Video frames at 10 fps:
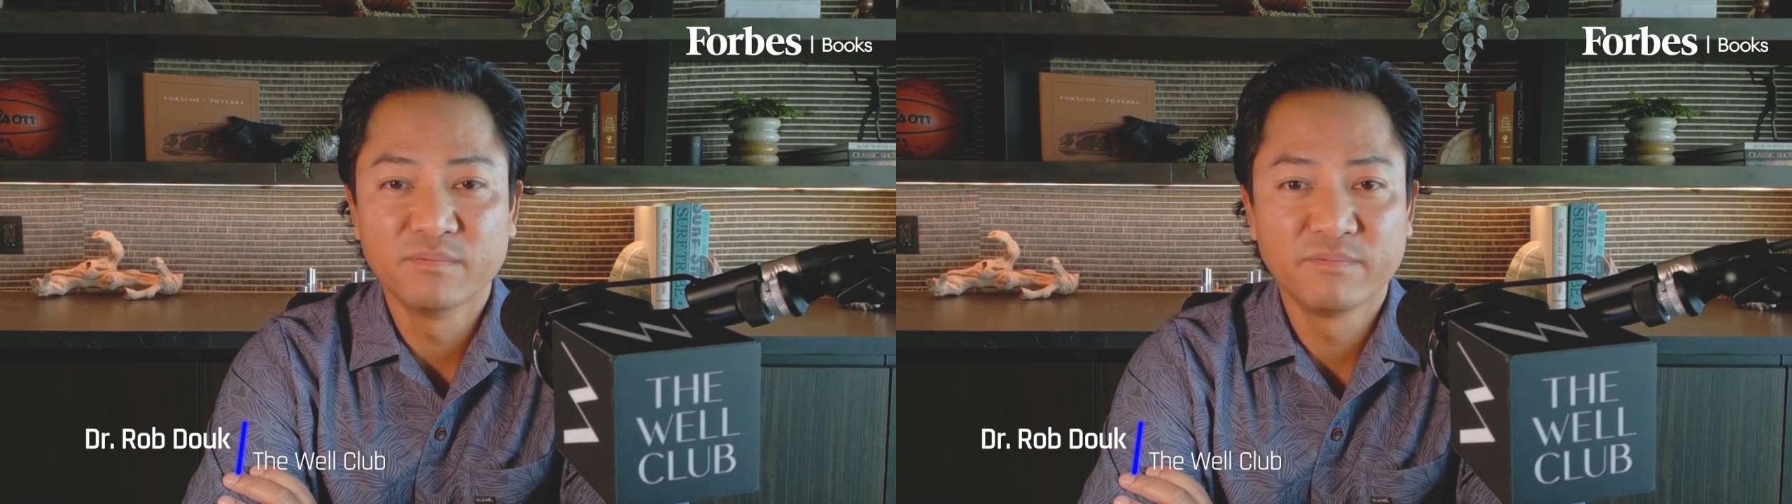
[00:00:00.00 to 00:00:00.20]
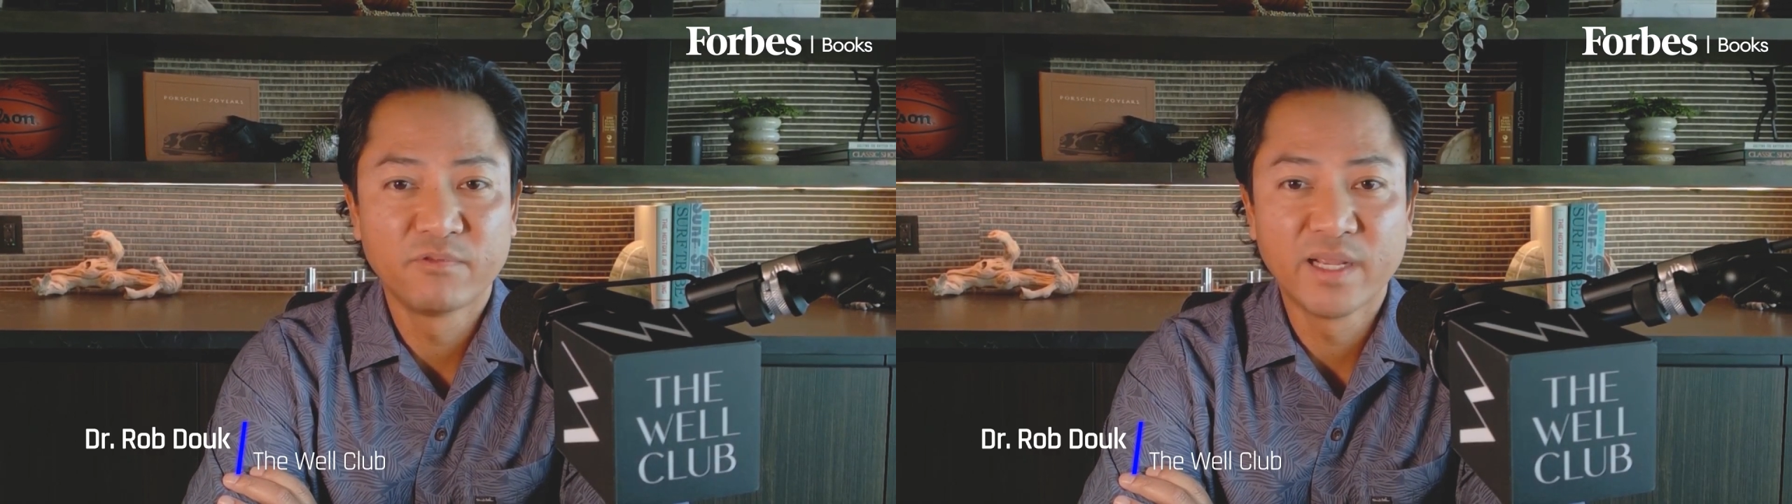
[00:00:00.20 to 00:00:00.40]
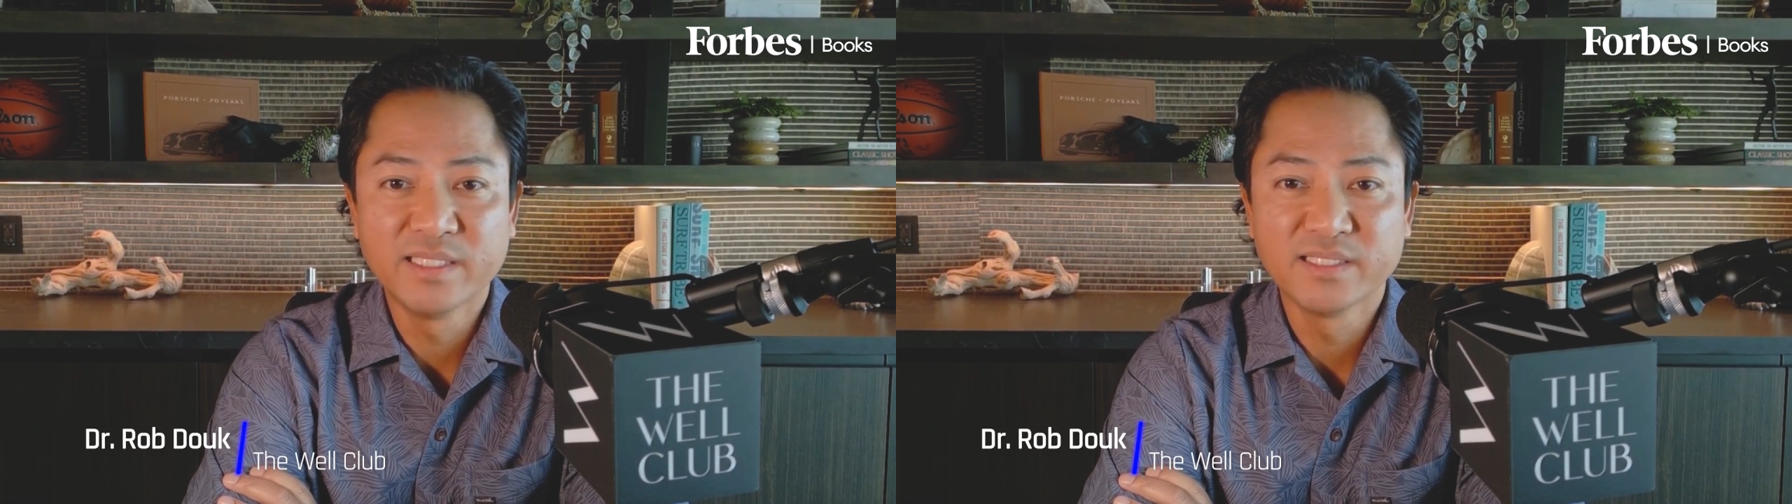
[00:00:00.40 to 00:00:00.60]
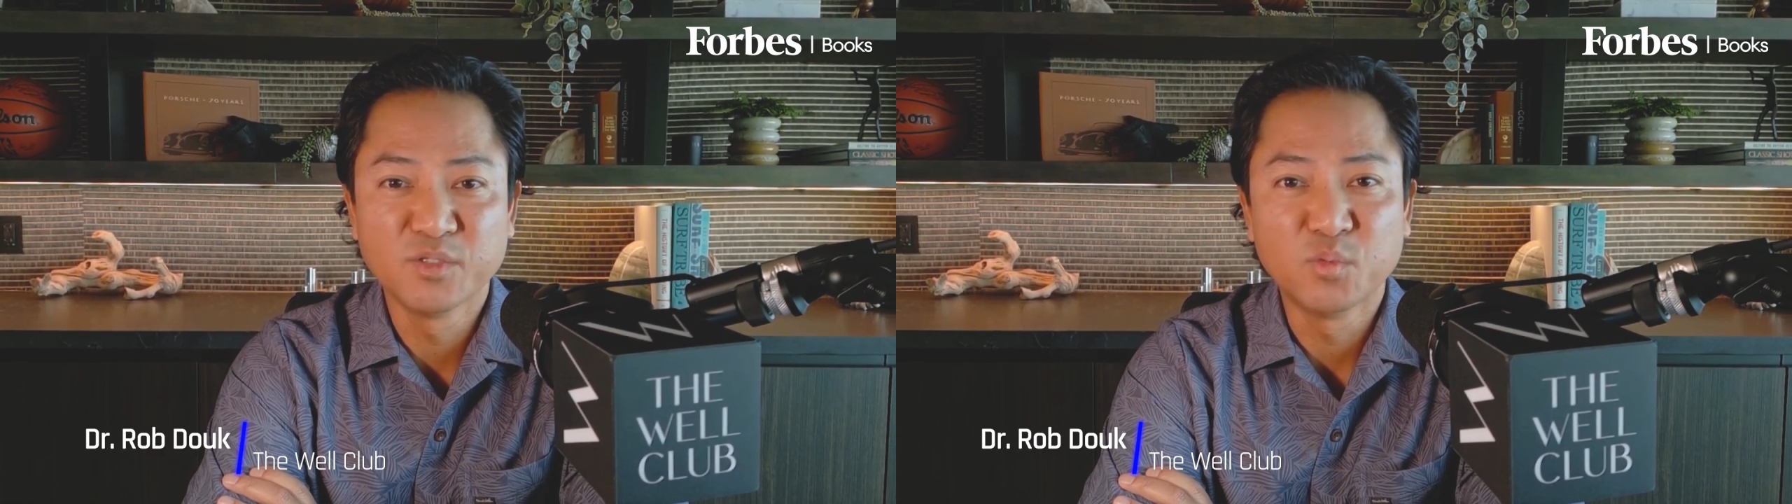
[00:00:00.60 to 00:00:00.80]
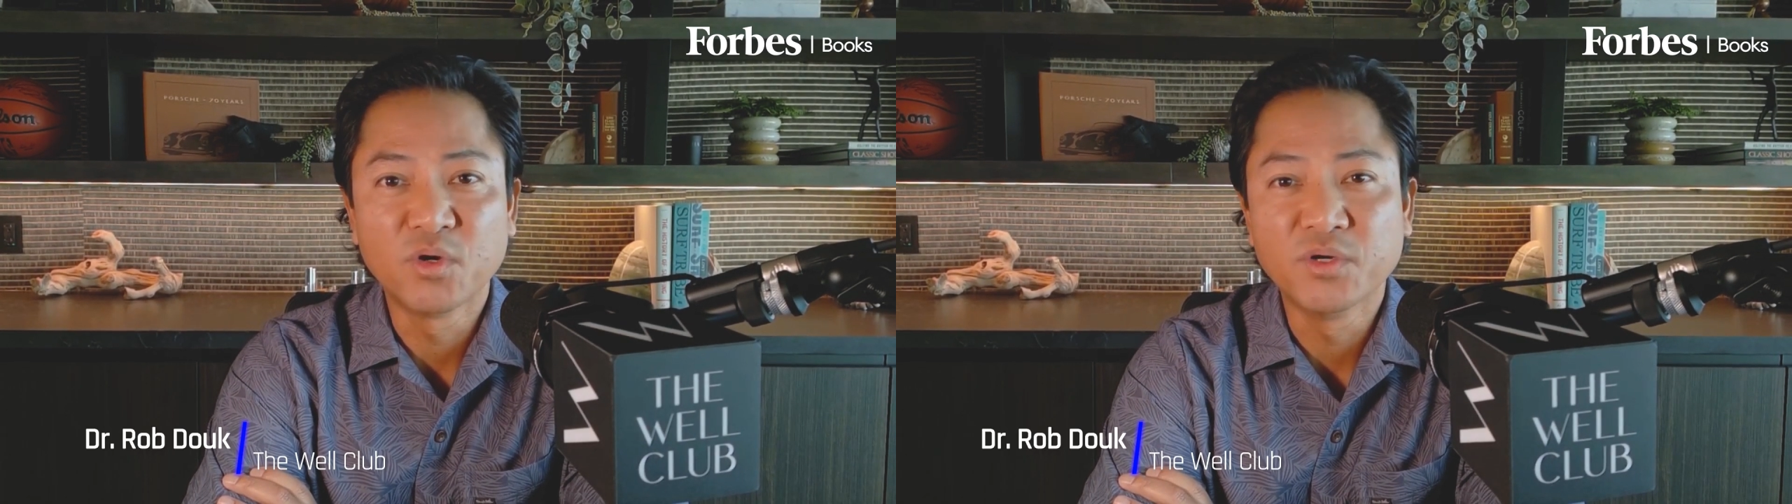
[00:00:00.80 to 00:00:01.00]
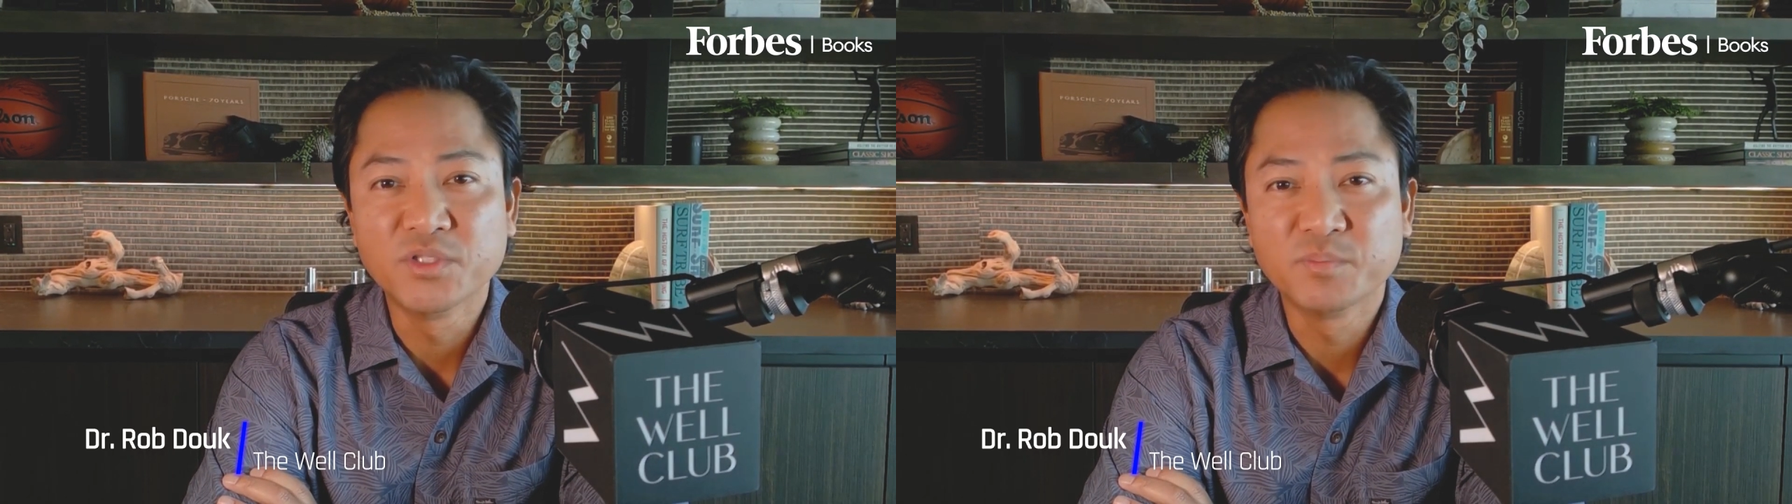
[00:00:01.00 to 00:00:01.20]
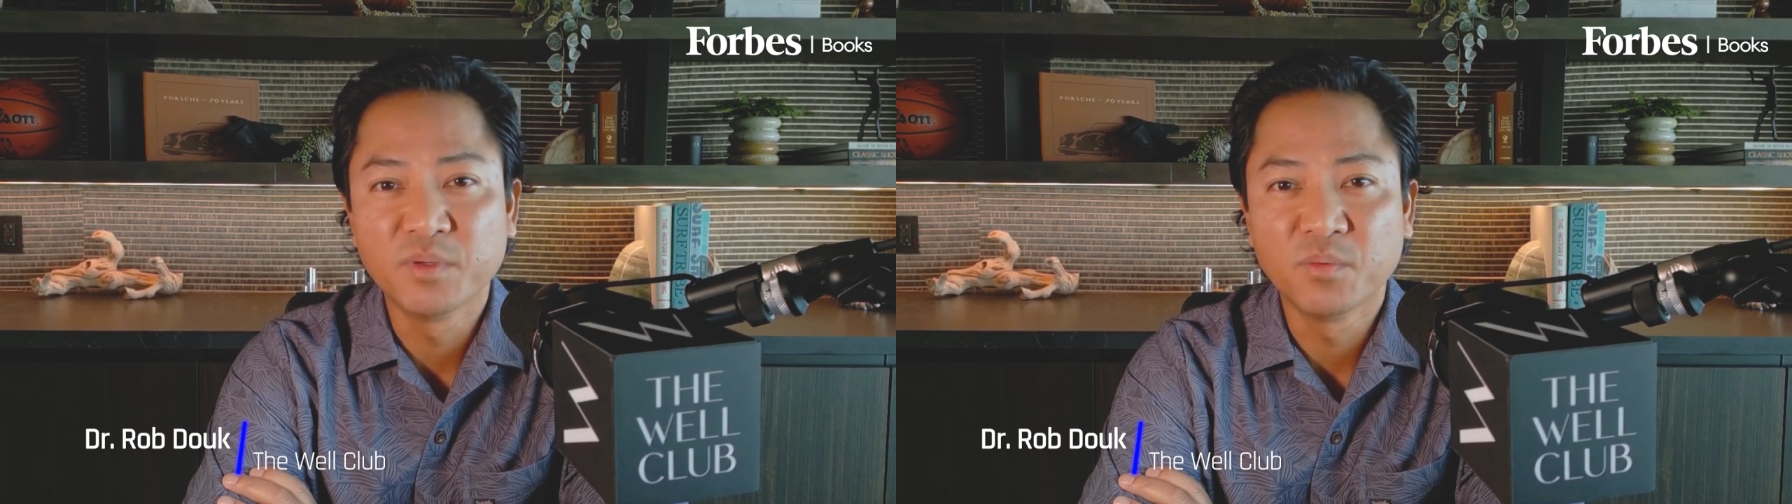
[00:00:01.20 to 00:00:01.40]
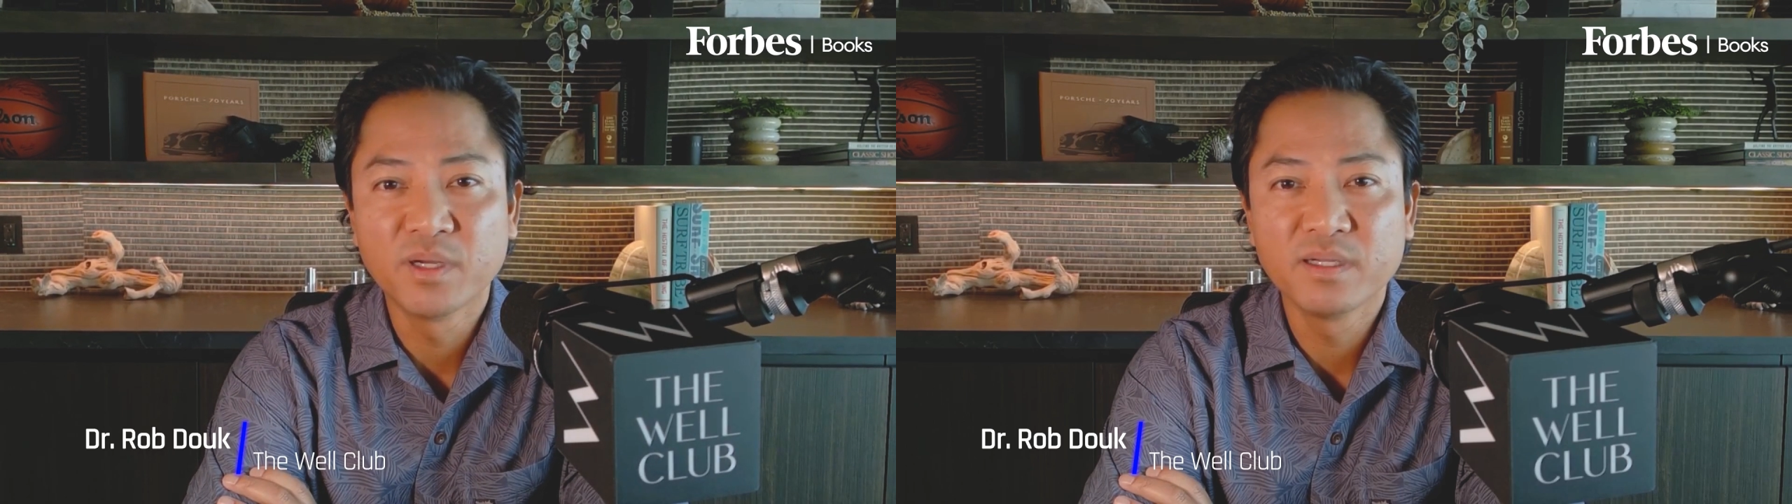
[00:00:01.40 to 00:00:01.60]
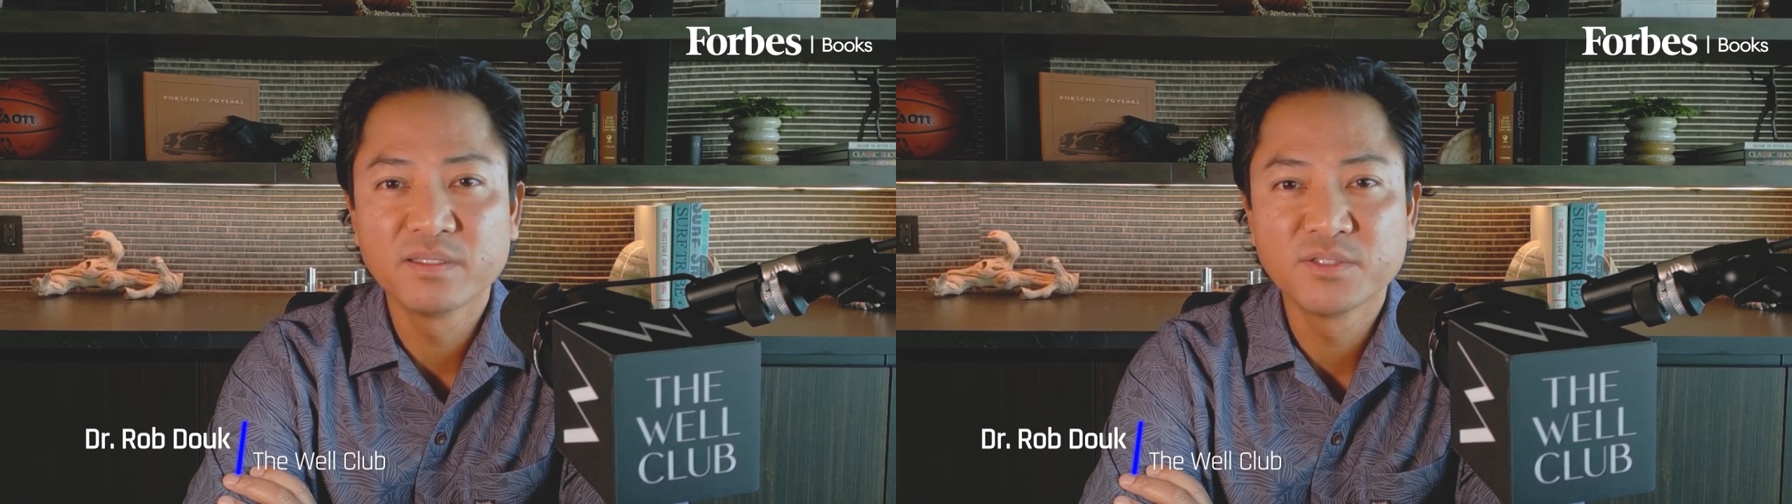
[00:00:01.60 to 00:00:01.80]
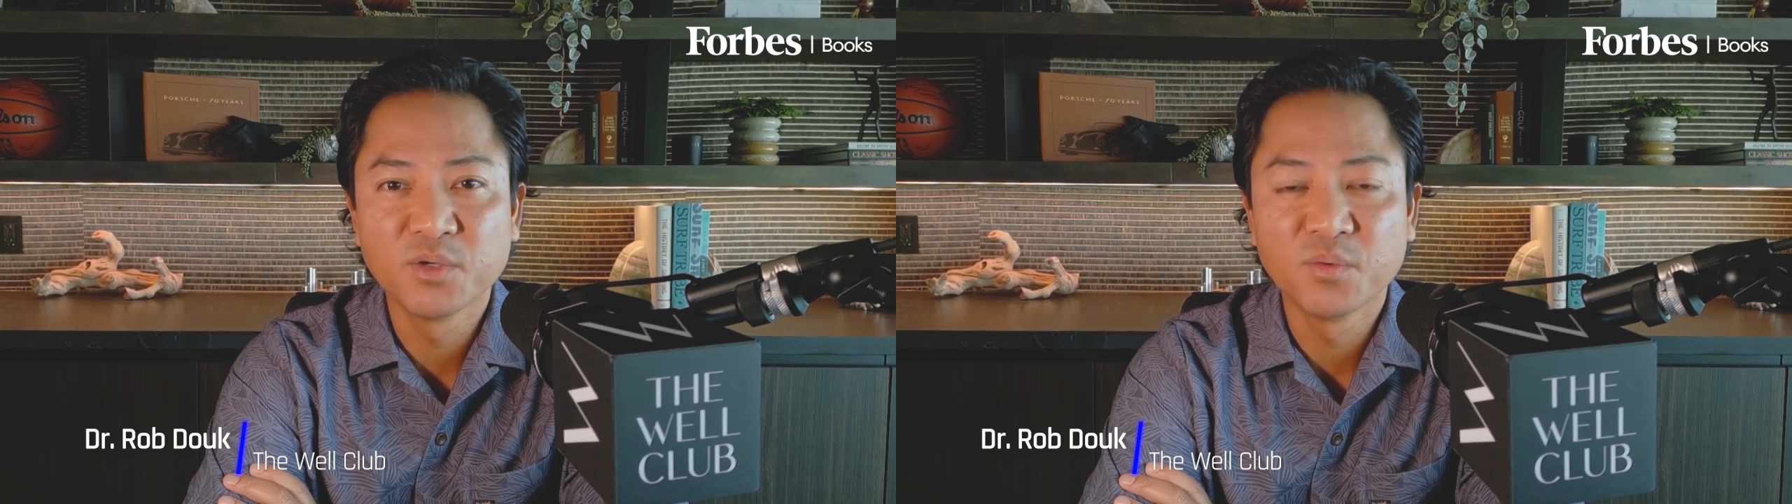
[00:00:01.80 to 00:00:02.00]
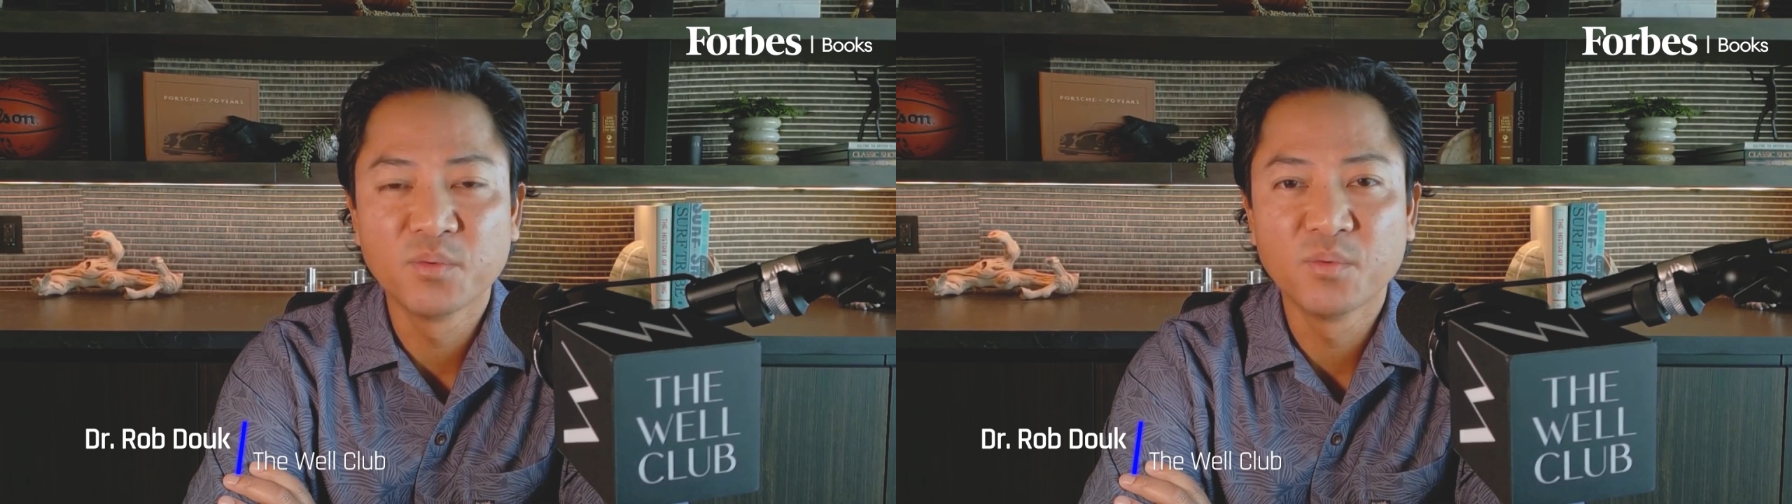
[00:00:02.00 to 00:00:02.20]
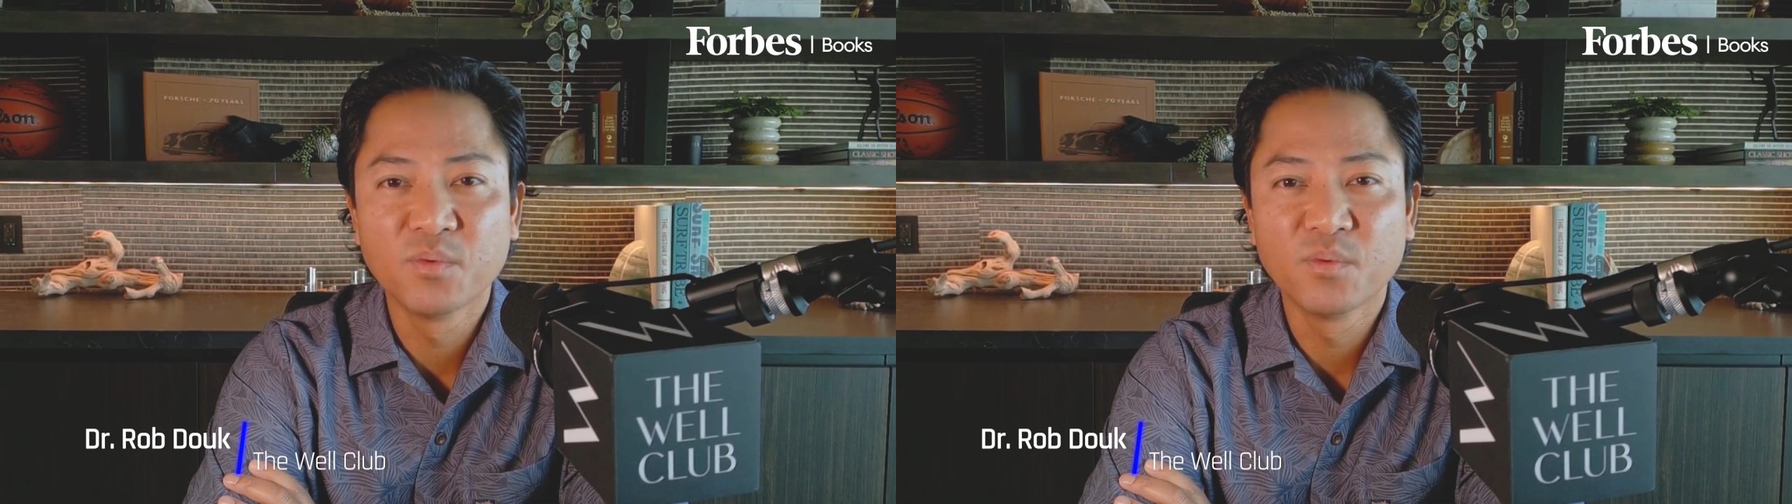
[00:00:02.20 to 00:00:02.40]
phrases and words. But so